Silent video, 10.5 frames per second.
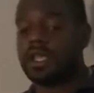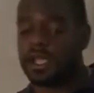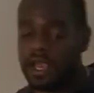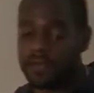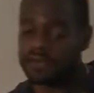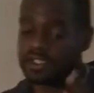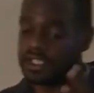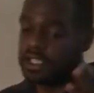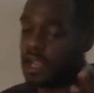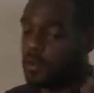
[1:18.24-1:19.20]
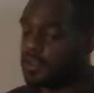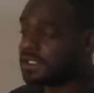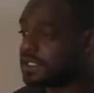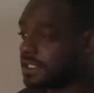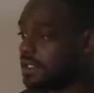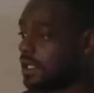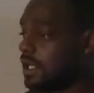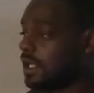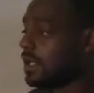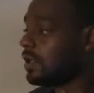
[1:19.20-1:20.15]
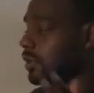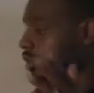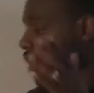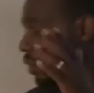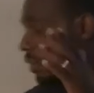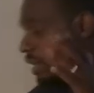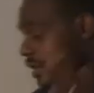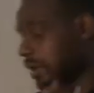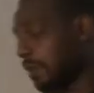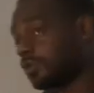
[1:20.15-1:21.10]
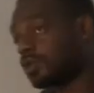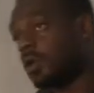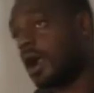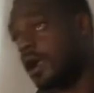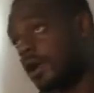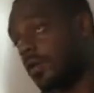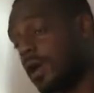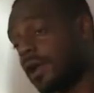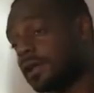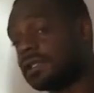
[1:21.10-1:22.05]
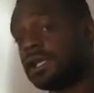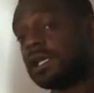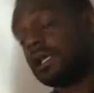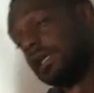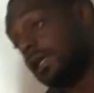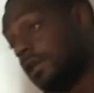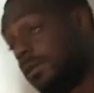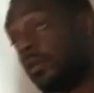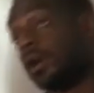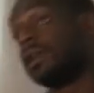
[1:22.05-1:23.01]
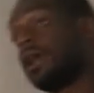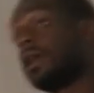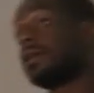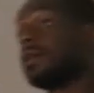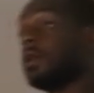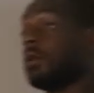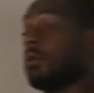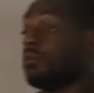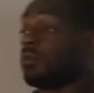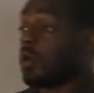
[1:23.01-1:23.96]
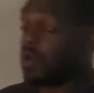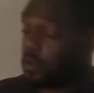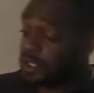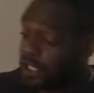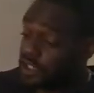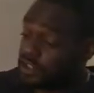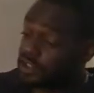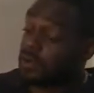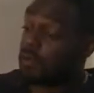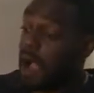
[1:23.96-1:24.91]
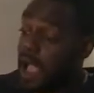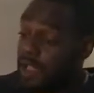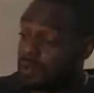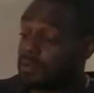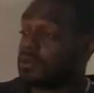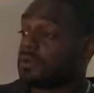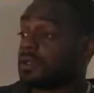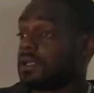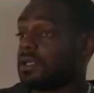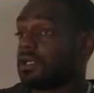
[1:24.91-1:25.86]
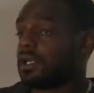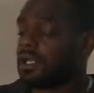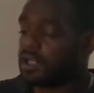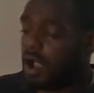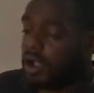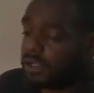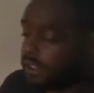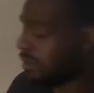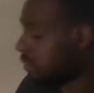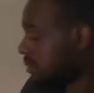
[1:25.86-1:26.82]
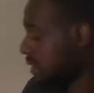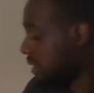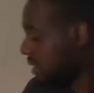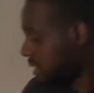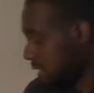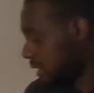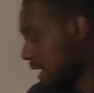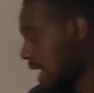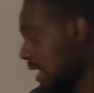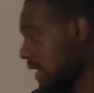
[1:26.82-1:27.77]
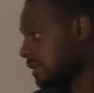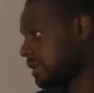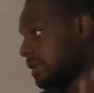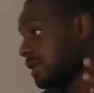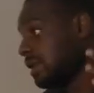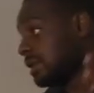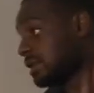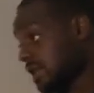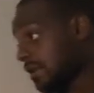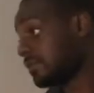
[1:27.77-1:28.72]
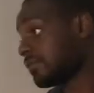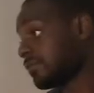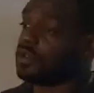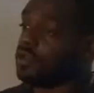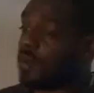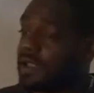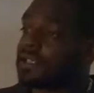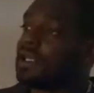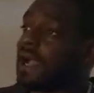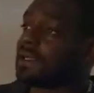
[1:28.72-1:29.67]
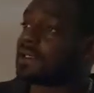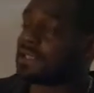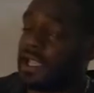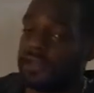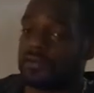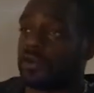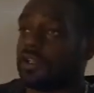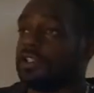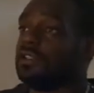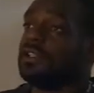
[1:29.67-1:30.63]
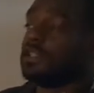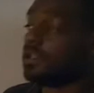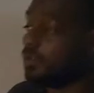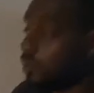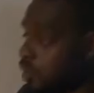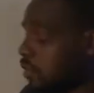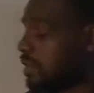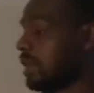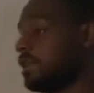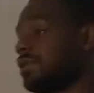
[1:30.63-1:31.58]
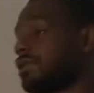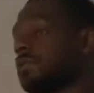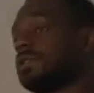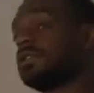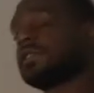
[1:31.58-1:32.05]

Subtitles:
and everything that we see, you know, here coming through our airways, Edom run that. But when we get into the Bible, it's called Edom, synagogues, and Satan. You basically got Satan running the music industry, the